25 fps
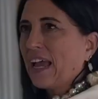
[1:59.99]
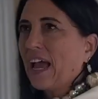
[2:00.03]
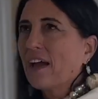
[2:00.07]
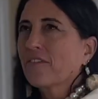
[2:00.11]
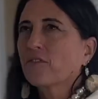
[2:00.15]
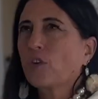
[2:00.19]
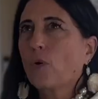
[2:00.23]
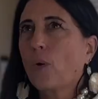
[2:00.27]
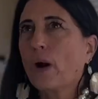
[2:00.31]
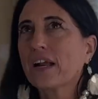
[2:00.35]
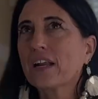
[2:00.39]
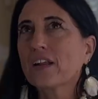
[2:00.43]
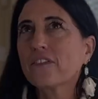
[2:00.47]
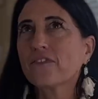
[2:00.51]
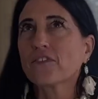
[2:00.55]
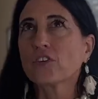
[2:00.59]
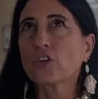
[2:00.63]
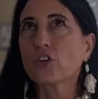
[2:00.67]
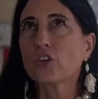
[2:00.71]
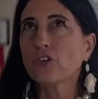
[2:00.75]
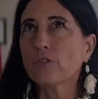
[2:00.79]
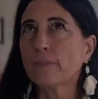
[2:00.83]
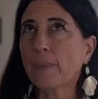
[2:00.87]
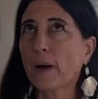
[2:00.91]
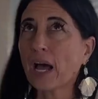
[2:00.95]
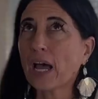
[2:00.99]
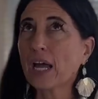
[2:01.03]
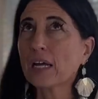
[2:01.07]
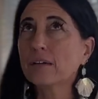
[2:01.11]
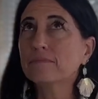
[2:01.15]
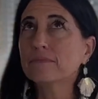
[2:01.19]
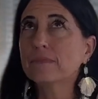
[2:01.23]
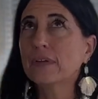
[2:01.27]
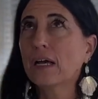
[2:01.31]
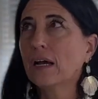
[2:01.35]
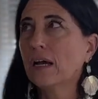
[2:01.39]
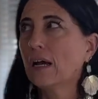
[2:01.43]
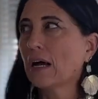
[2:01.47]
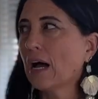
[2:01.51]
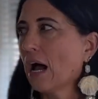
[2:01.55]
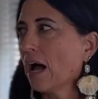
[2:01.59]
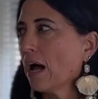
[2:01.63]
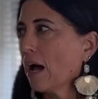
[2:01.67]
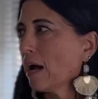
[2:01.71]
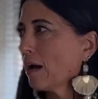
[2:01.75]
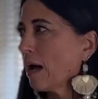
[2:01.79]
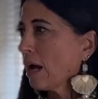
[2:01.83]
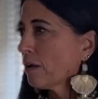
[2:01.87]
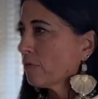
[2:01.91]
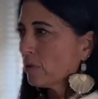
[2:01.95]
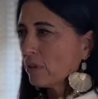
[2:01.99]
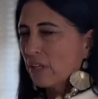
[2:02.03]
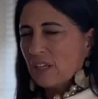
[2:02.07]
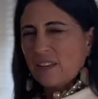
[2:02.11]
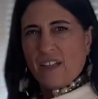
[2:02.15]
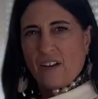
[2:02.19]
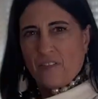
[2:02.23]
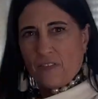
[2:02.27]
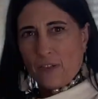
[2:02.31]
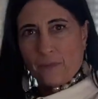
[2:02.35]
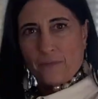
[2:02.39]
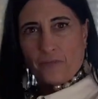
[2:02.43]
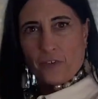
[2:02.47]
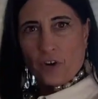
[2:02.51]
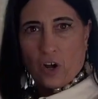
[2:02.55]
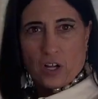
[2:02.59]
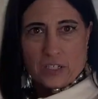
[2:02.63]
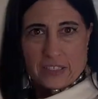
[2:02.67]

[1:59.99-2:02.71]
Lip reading: have quite a few, but I really love them for all